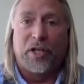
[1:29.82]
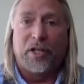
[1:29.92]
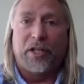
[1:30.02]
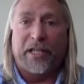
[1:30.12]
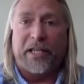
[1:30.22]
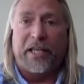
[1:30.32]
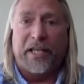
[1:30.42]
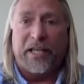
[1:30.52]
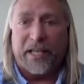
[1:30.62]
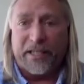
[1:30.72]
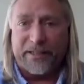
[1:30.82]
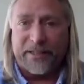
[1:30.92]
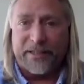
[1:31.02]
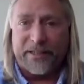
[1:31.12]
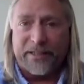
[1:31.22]
Like, it's
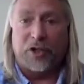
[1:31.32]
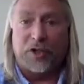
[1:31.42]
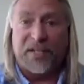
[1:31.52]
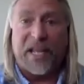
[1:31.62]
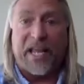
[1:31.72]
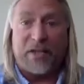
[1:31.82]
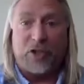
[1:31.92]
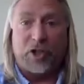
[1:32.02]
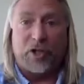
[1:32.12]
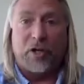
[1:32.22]
not just age